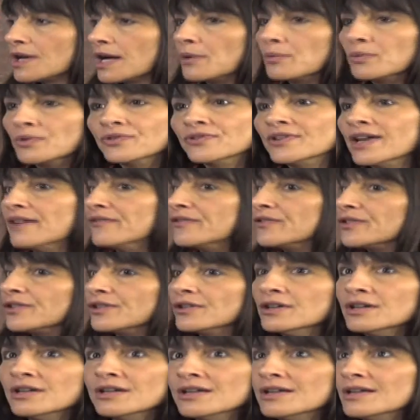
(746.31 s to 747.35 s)
I will
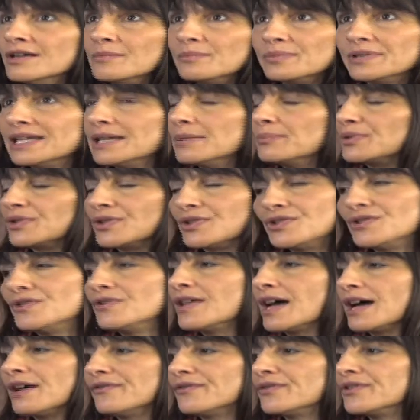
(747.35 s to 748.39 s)
never be able to do
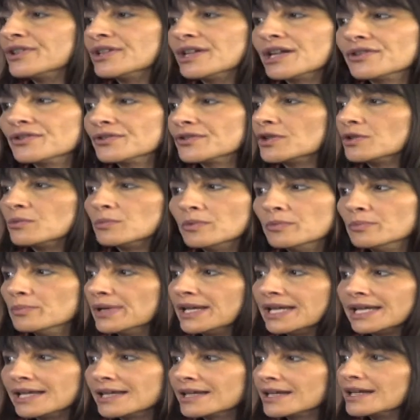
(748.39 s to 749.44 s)
that for another human
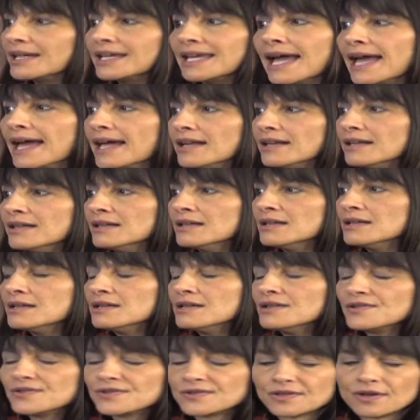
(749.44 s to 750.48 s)
being again.
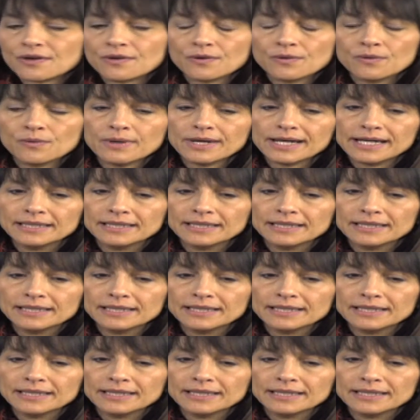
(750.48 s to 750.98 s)
So